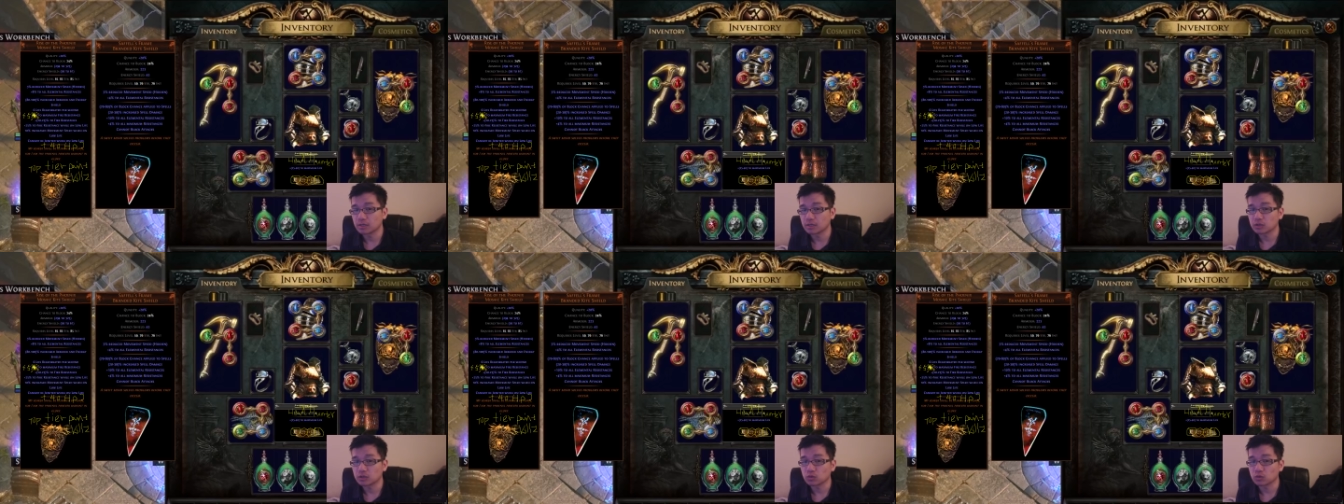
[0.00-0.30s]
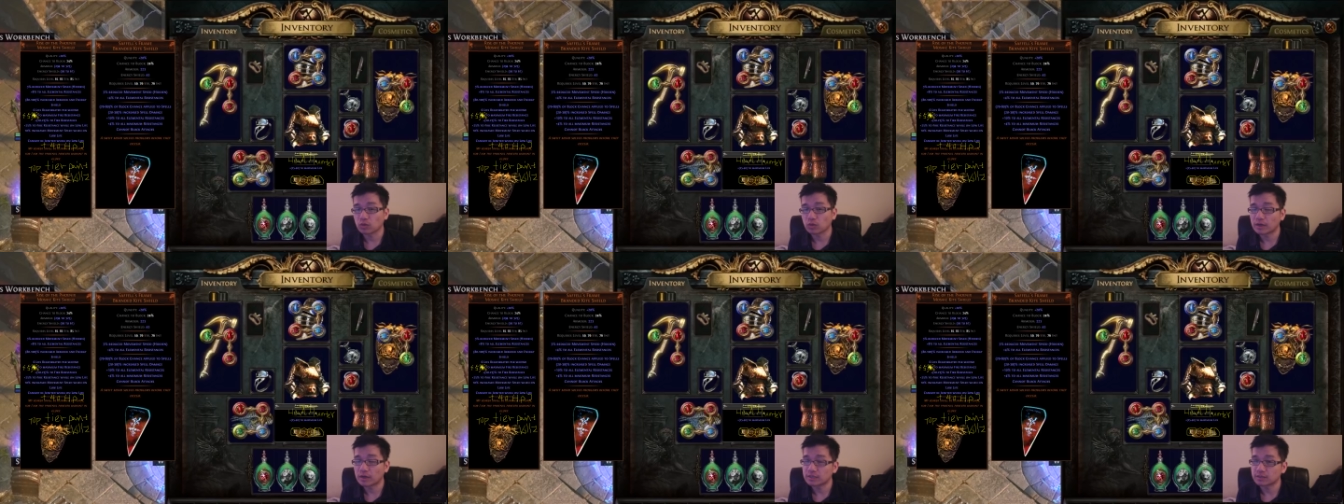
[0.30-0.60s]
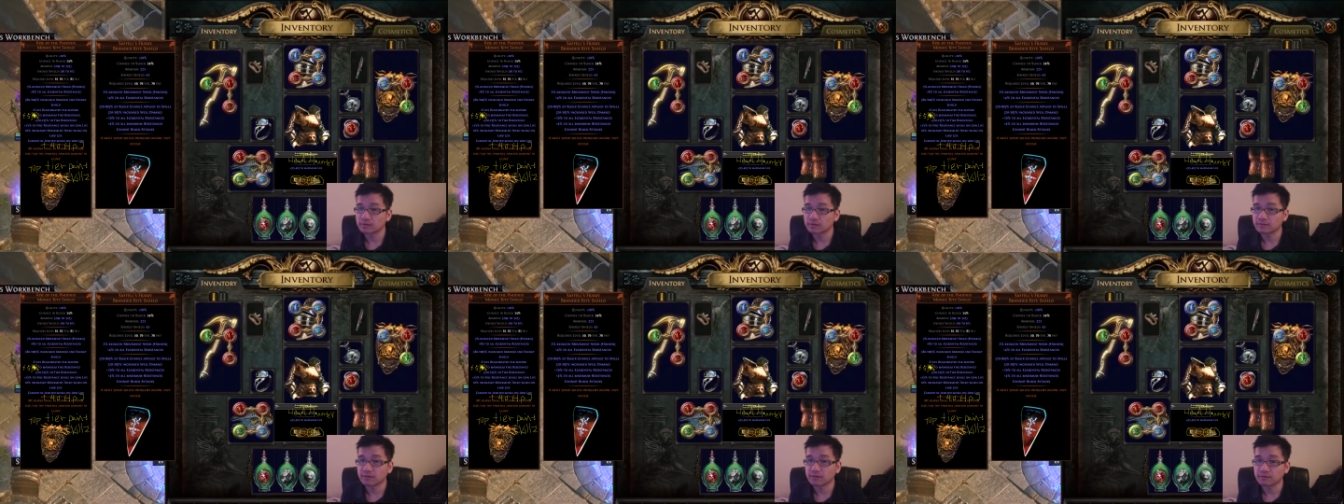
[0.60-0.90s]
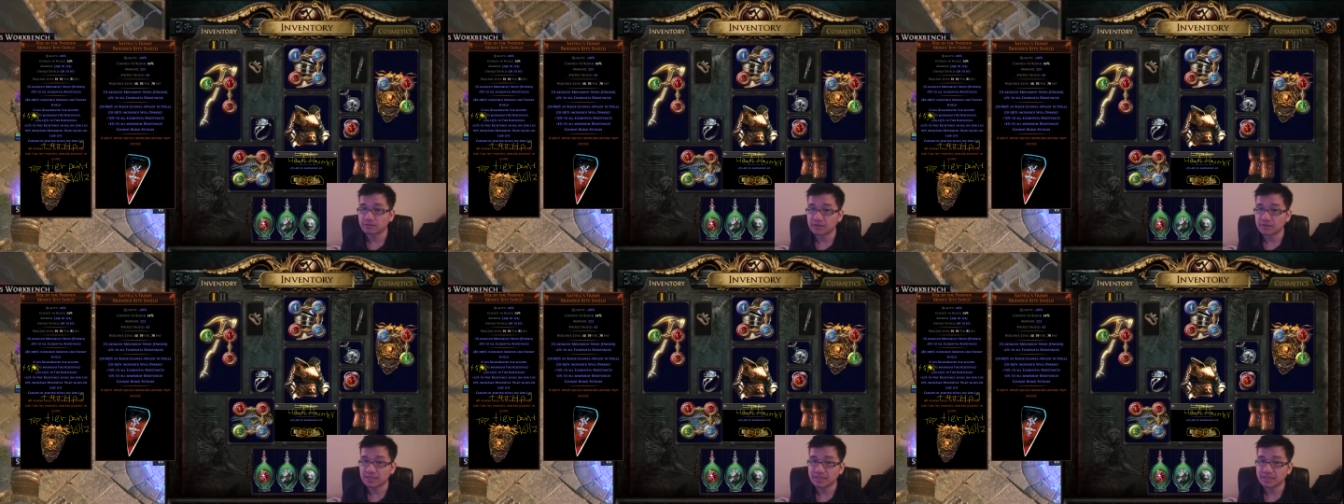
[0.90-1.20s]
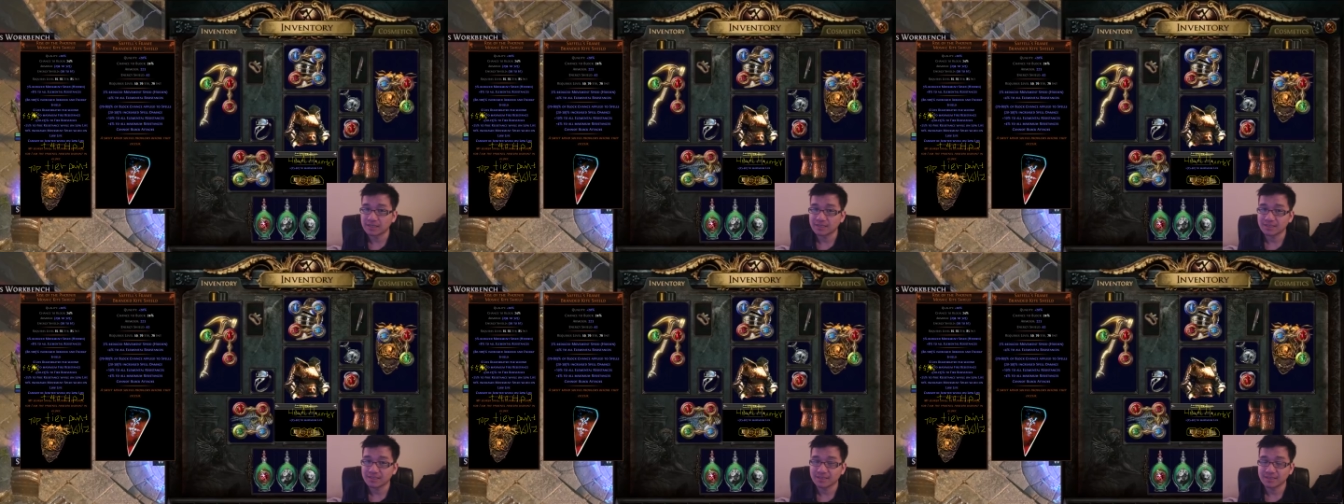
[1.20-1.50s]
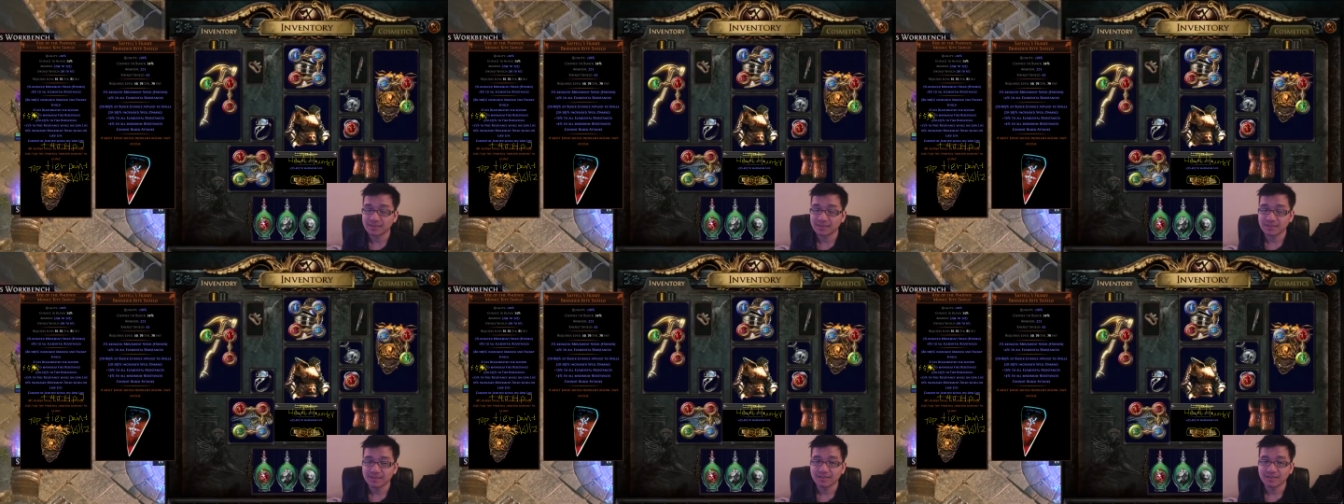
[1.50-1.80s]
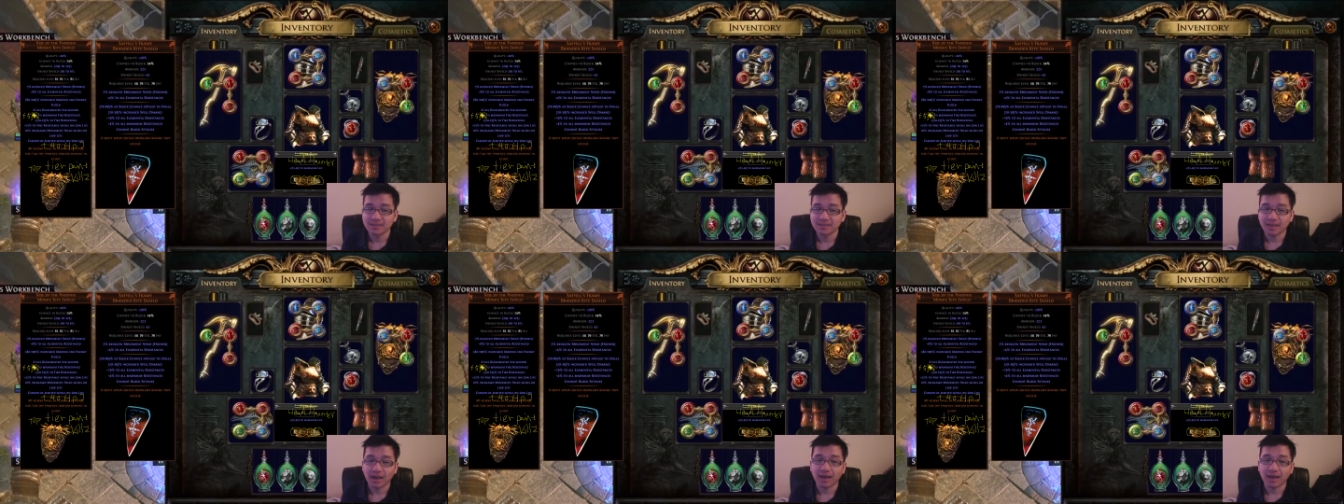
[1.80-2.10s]
there's Rise of the Phoenix
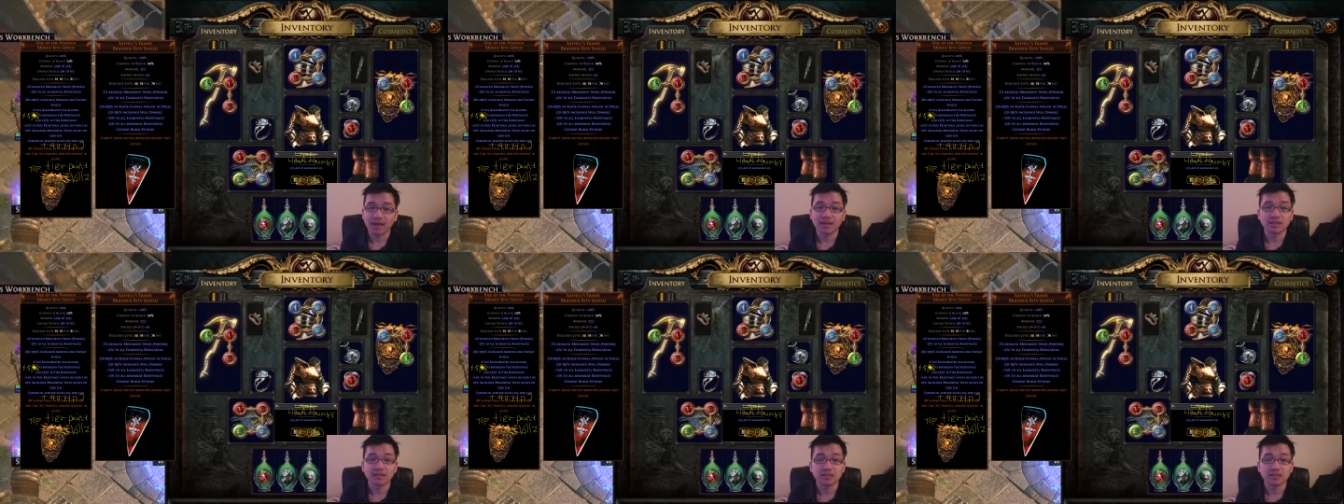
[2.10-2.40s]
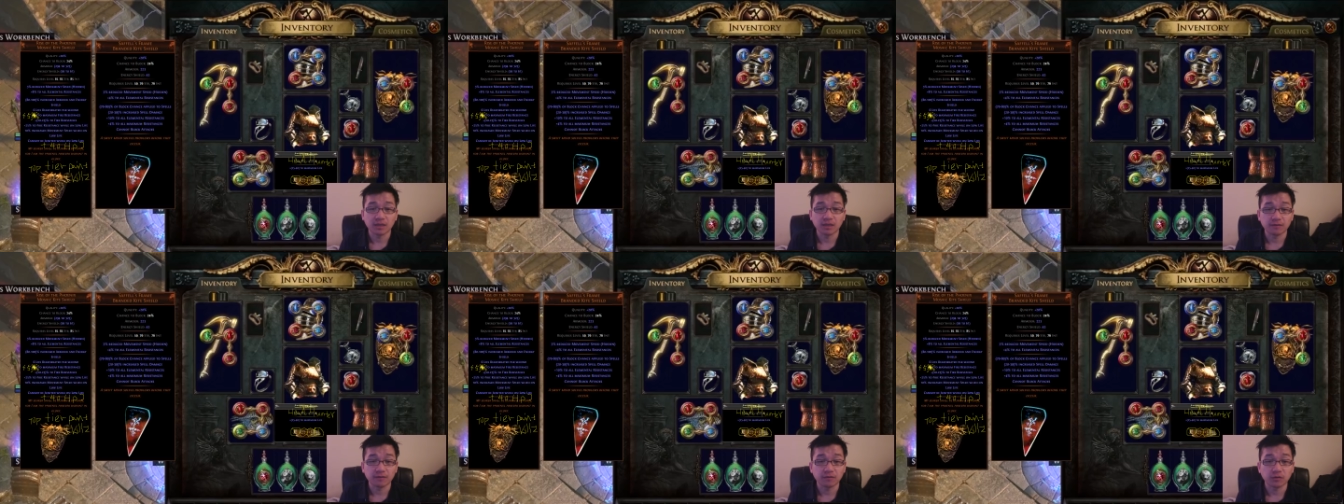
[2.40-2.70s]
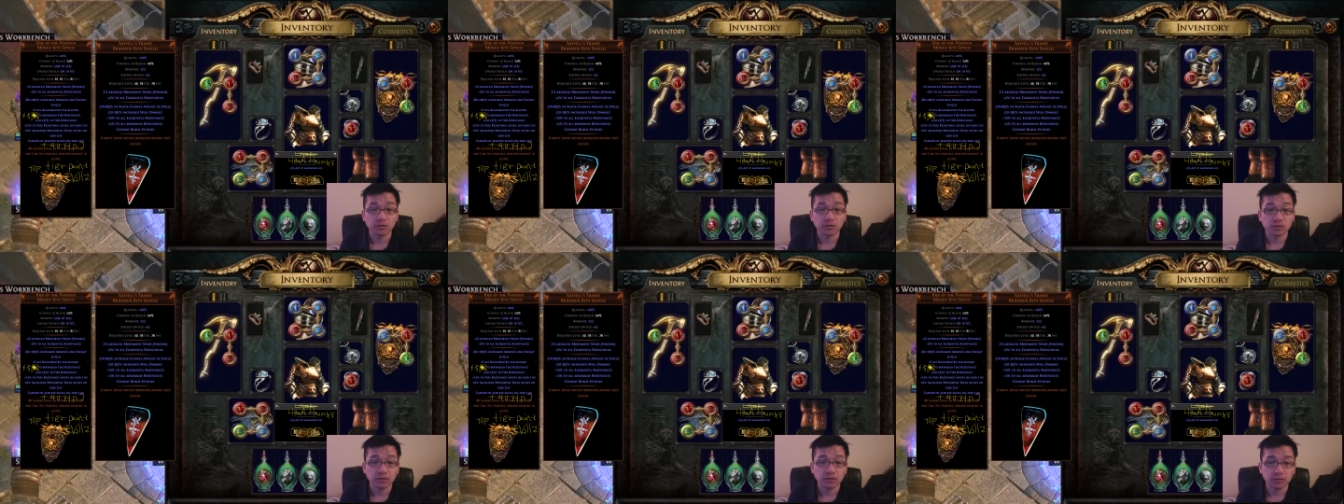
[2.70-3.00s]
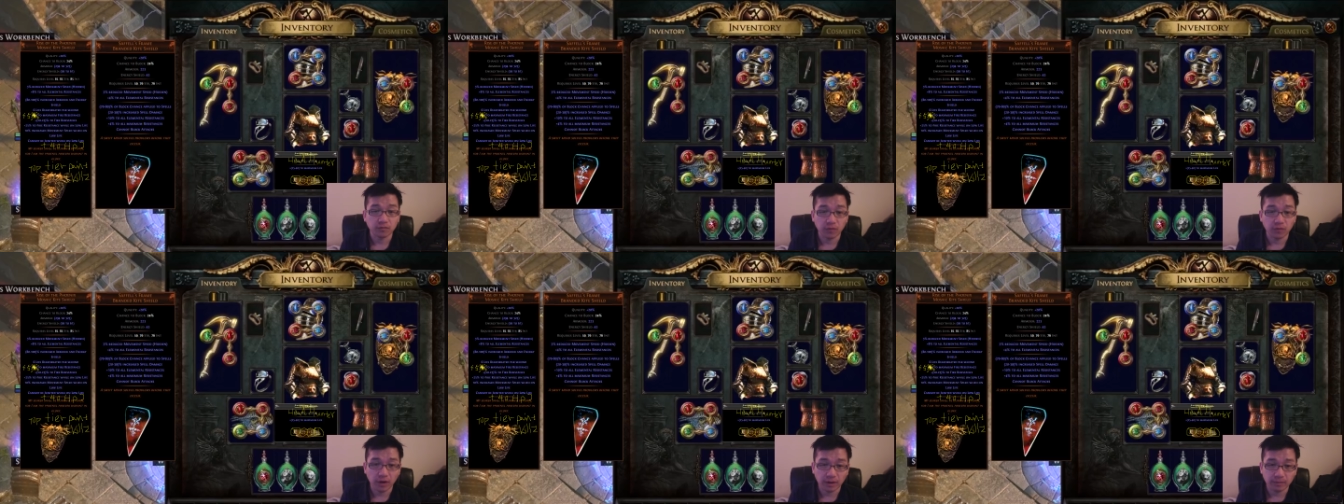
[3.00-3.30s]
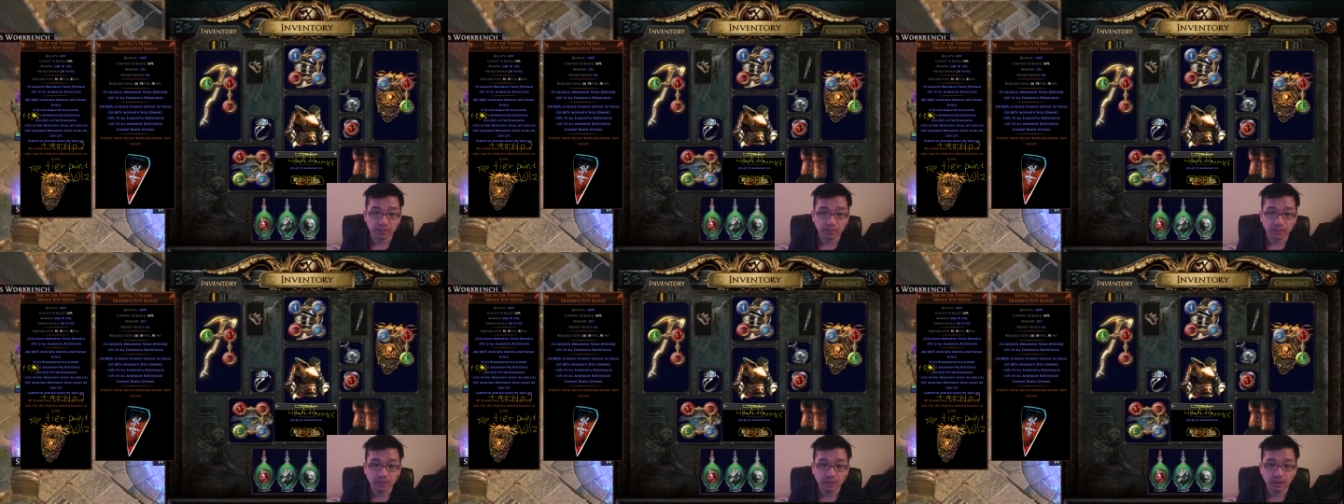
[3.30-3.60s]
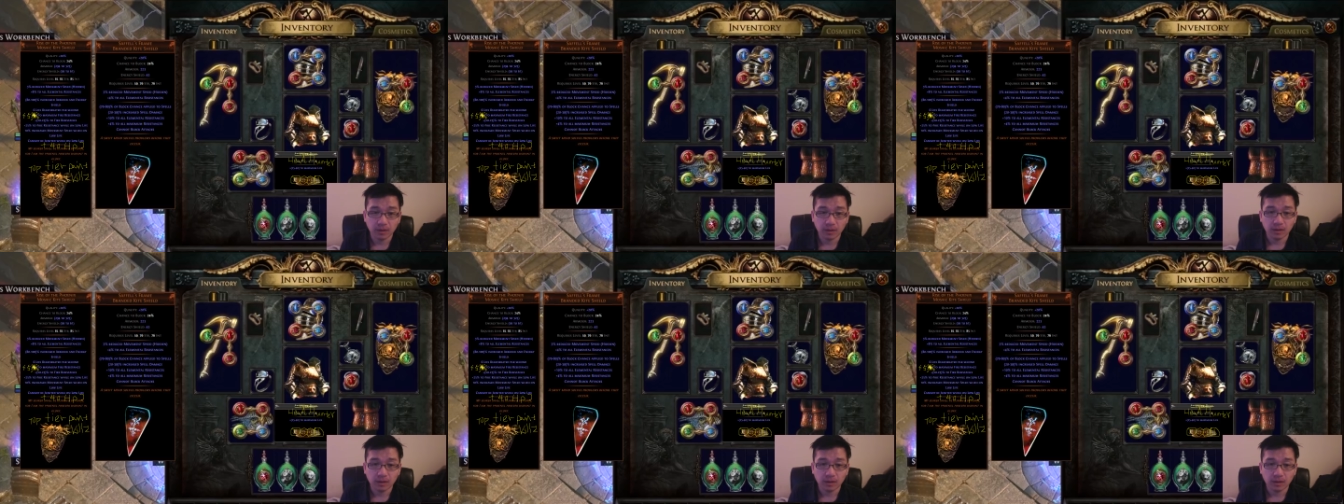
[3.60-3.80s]
and Saffell's Frame.